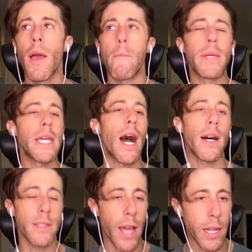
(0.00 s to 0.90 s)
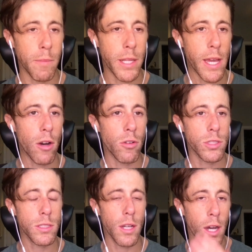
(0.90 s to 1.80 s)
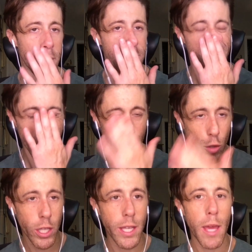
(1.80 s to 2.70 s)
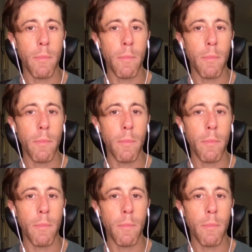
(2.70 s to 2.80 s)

beyond anybody else in rookie camp.